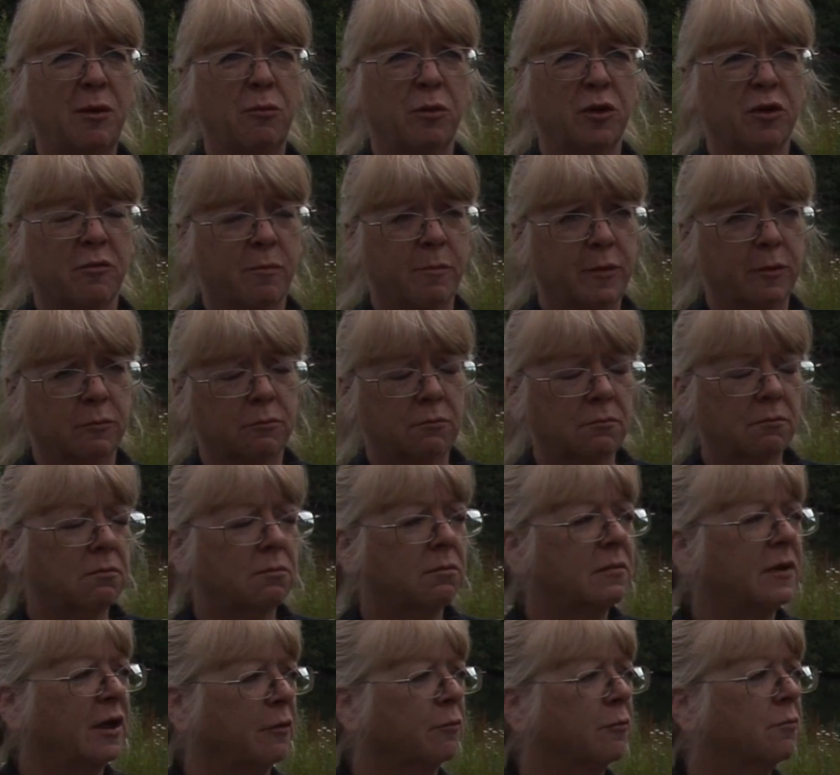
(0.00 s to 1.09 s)
ones, but
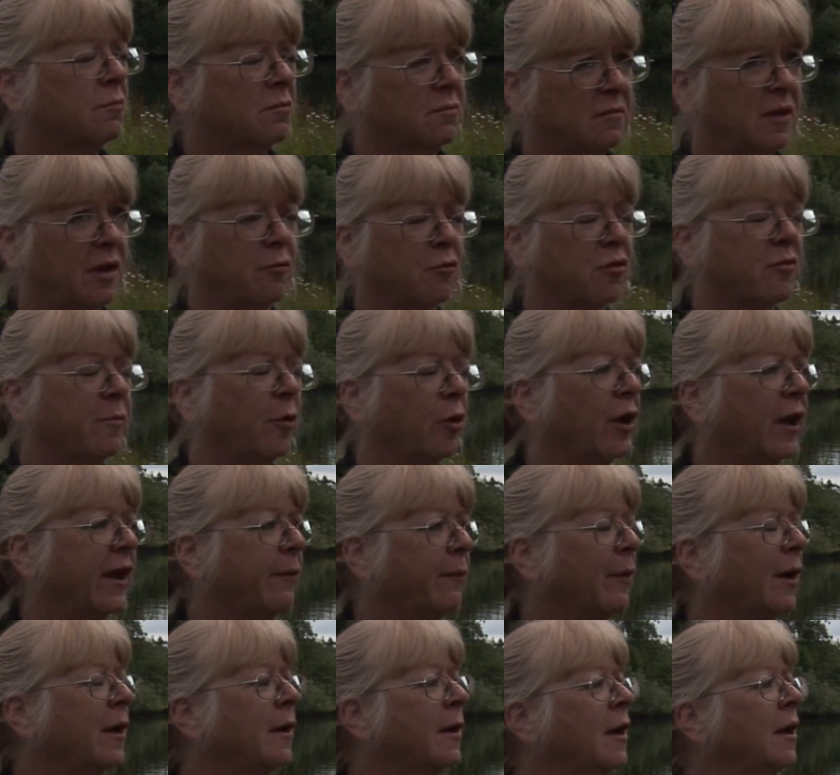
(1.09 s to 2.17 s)
you know, they were small
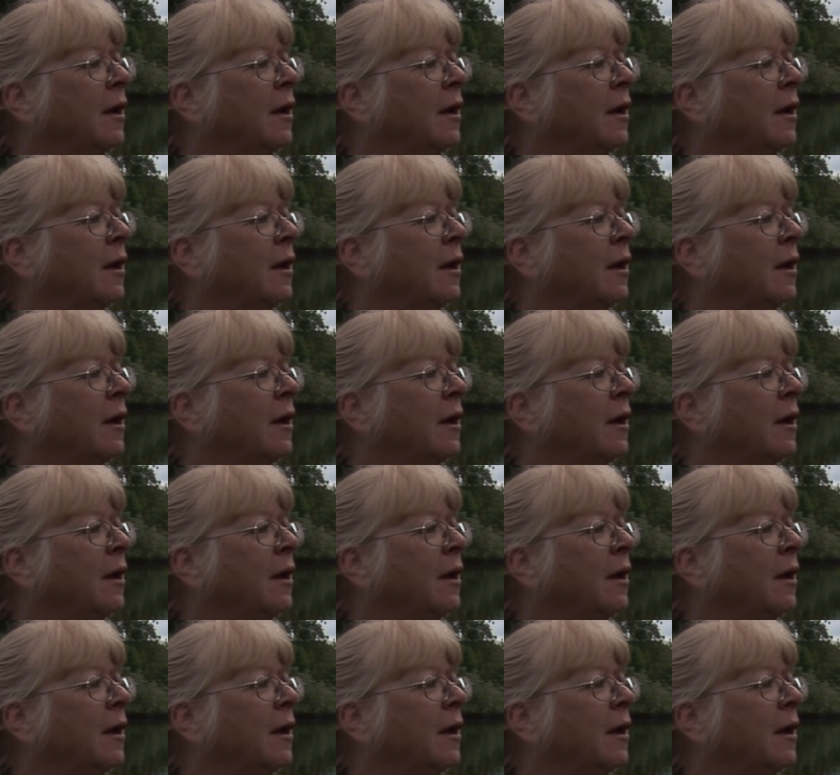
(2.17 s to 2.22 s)
anyway.